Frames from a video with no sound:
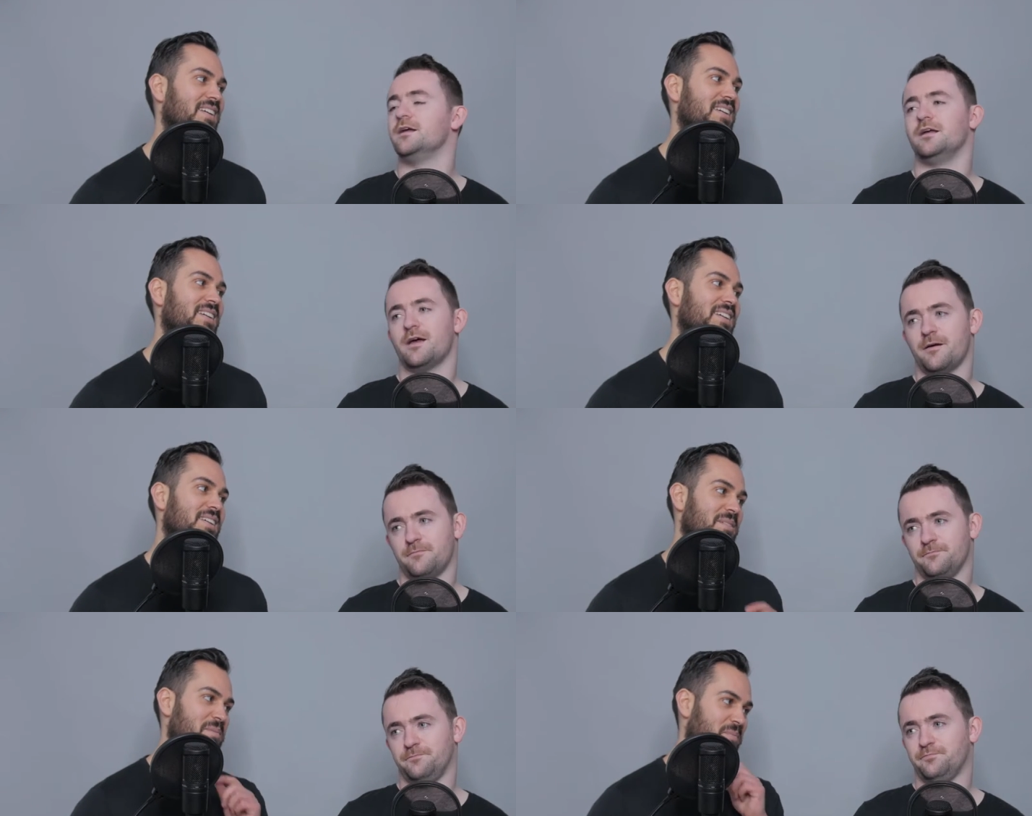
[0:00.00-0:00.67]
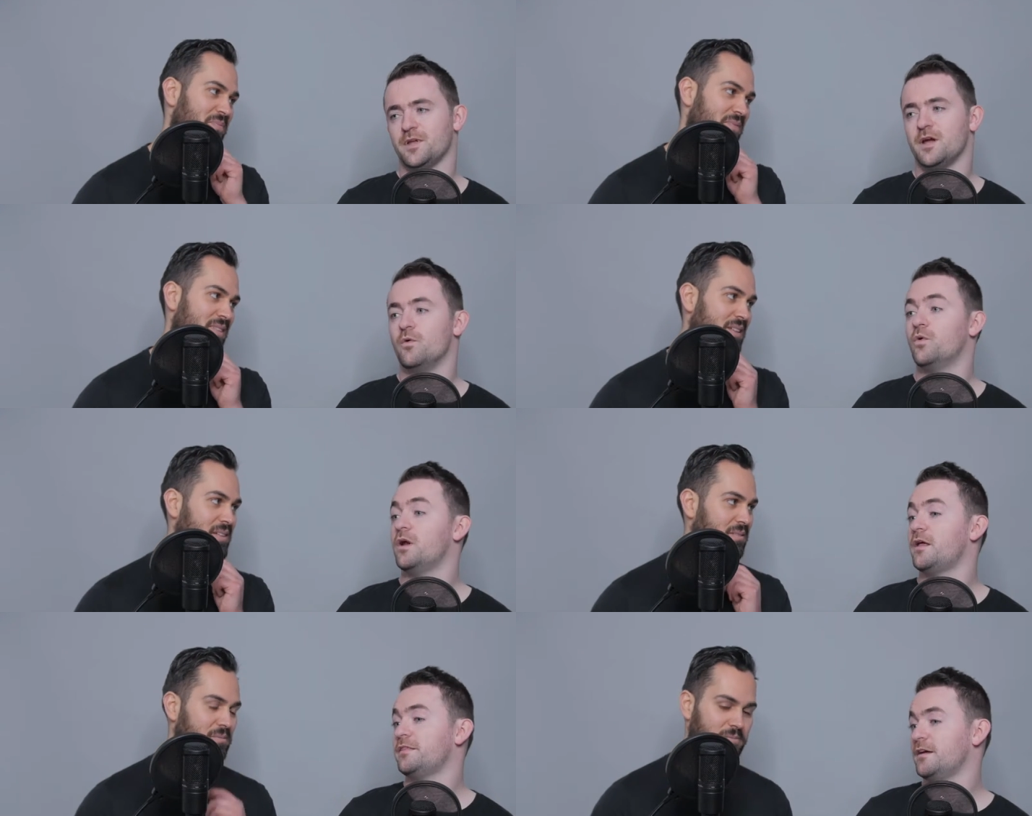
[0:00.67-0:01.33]
Speaker 1: Yeah.
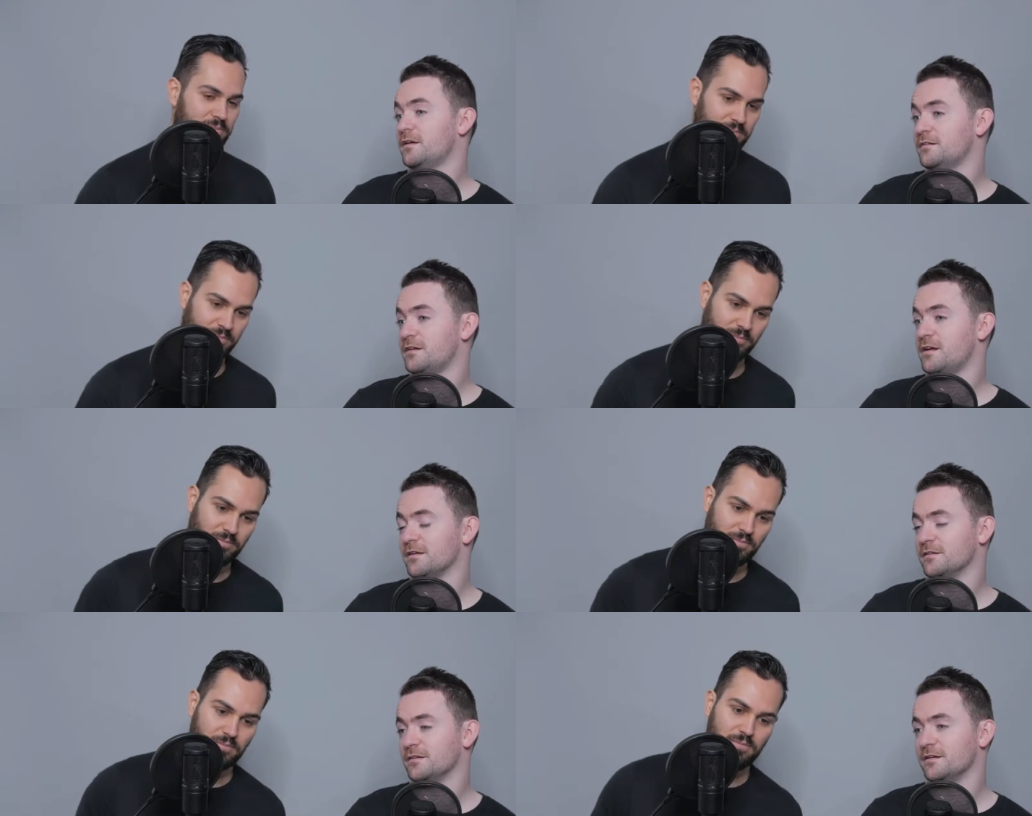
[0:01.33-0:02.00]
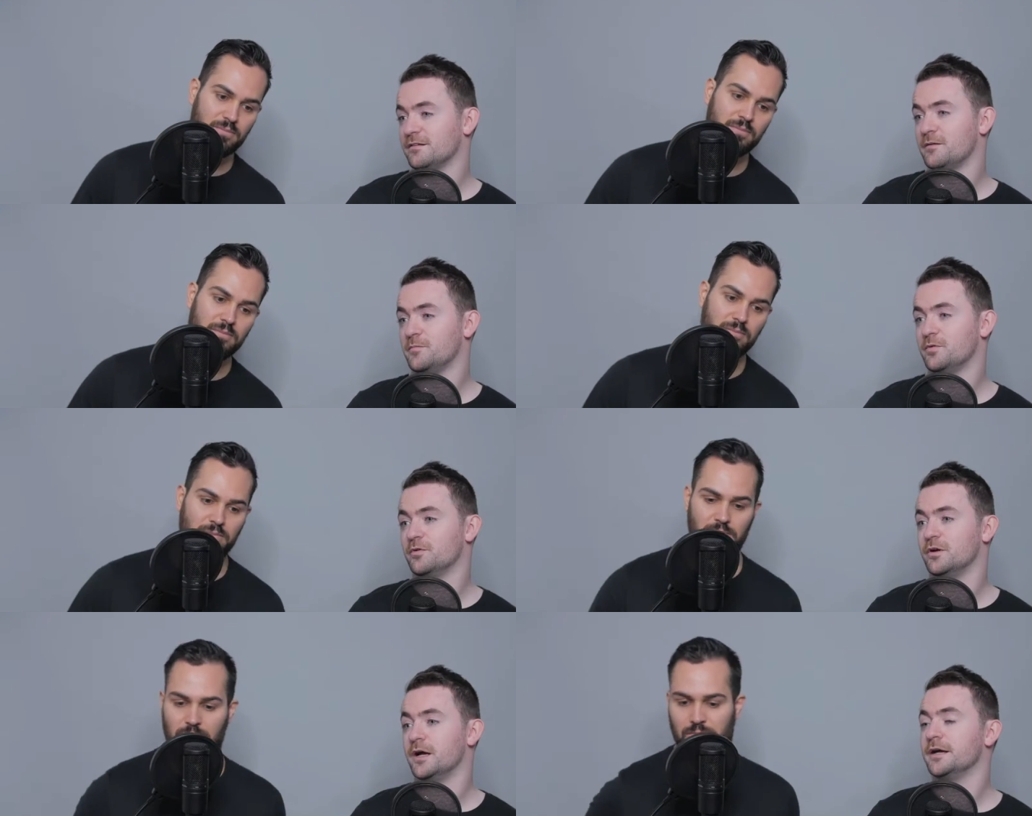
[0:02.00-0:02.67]
Well, I think as an
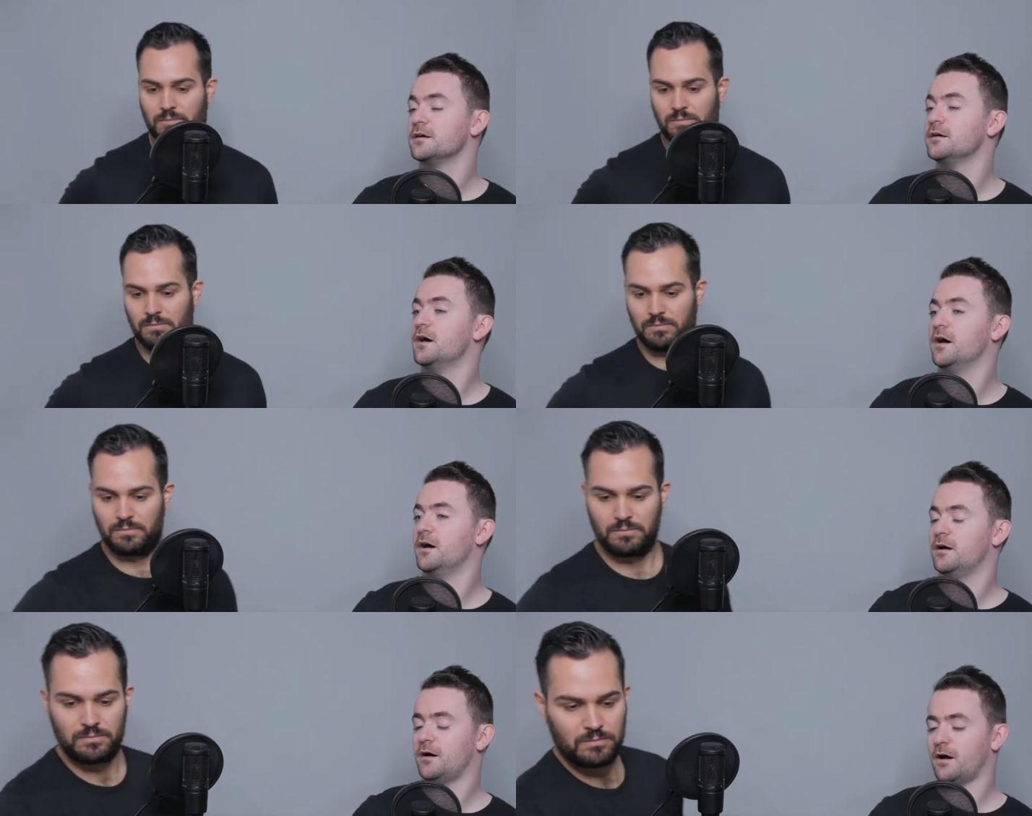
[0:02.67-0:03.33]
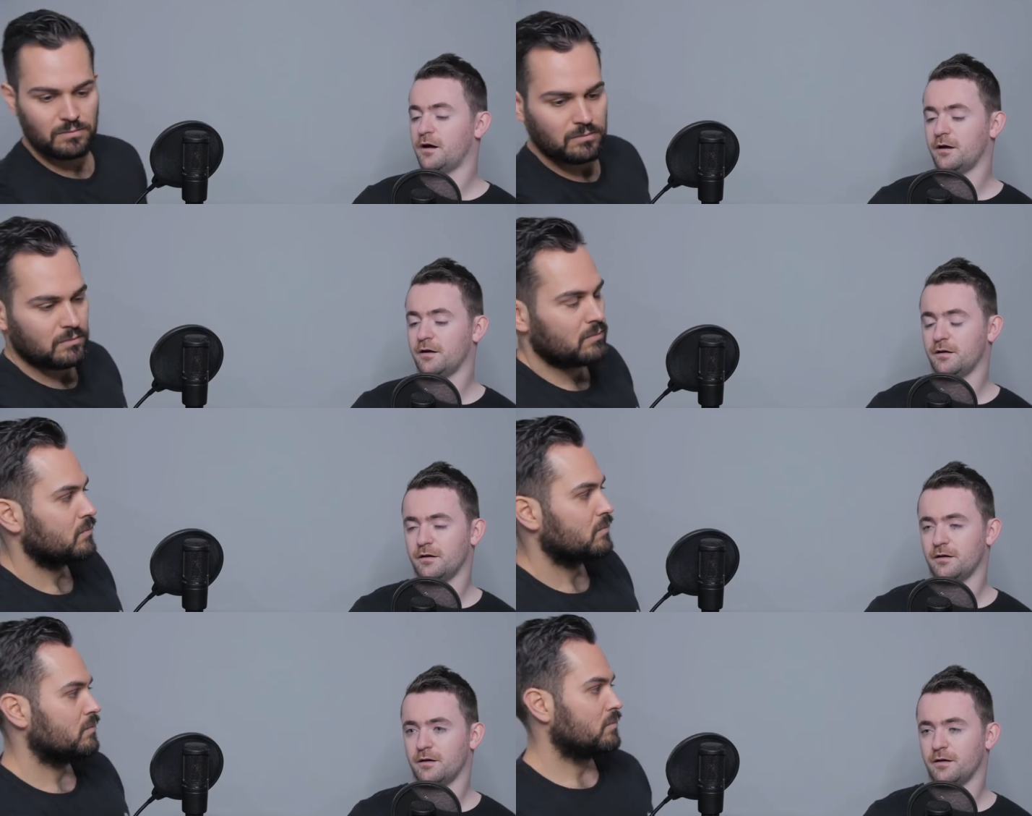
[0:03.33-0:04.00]
example, like,
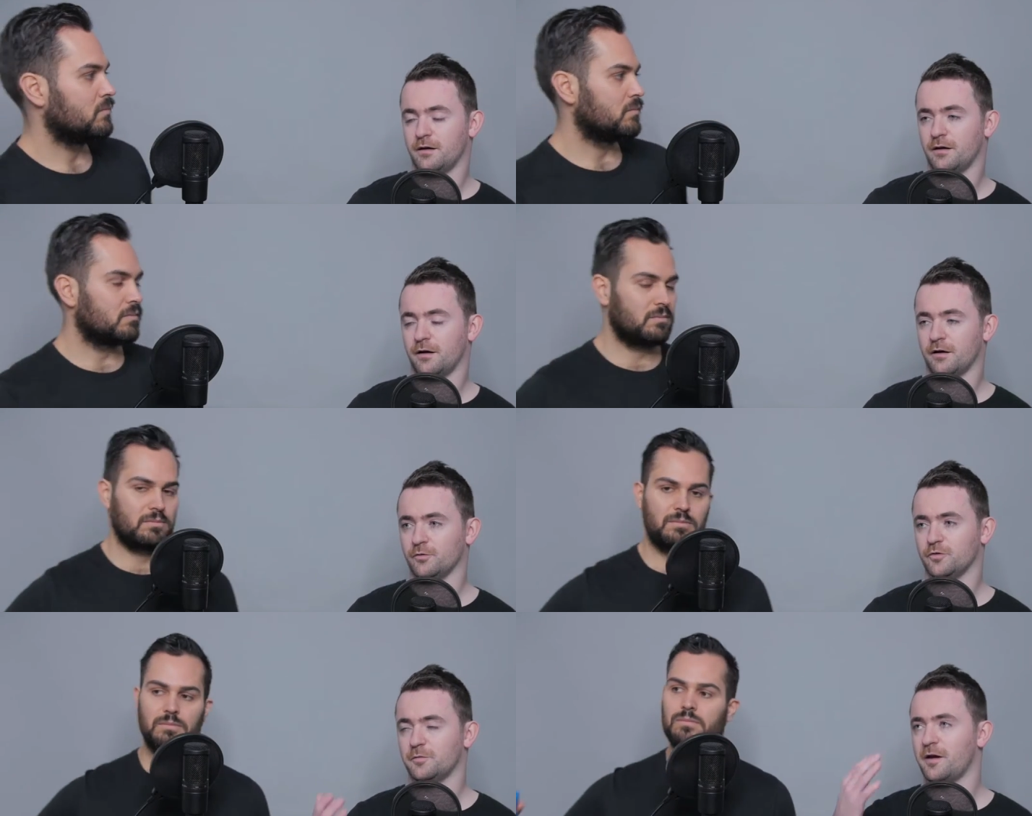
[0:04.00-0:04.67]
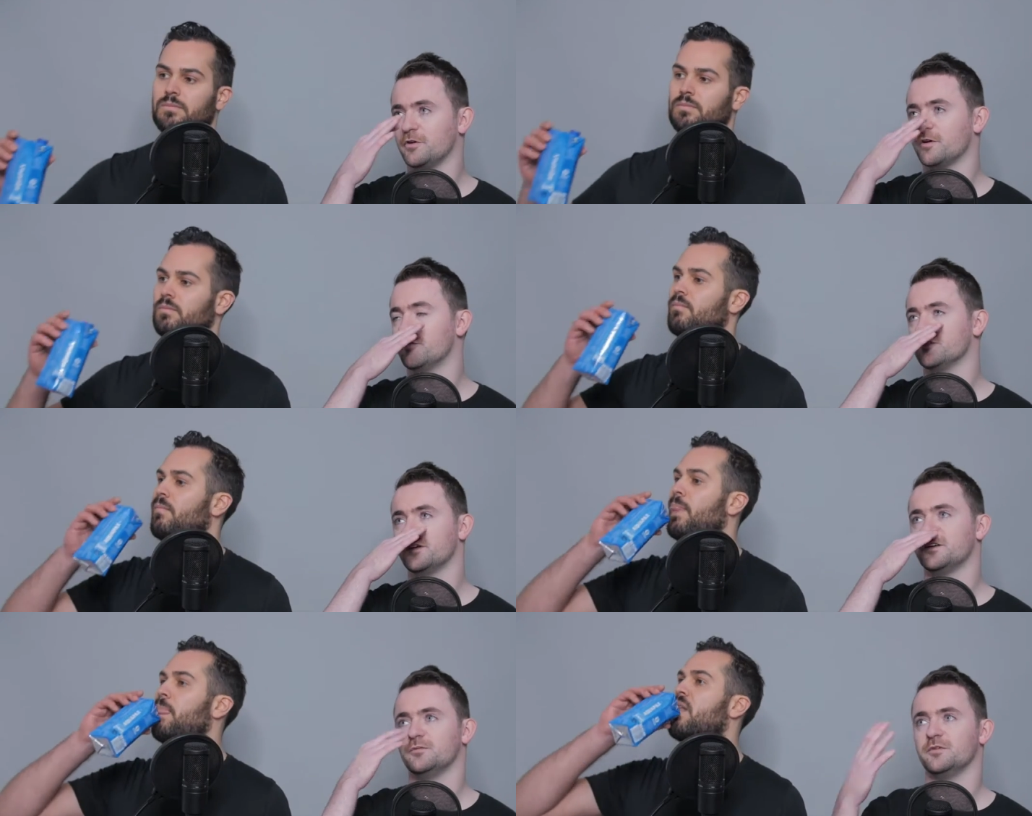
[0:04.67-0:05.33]
I was having a
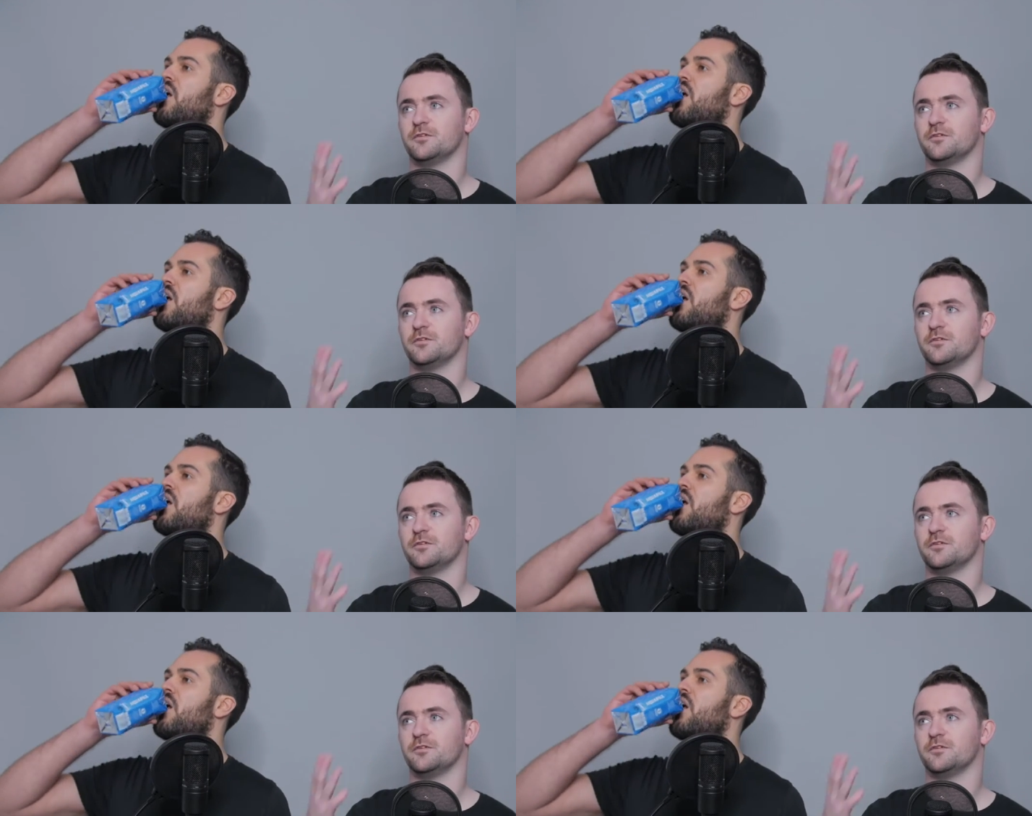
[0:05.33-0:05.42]
conversation with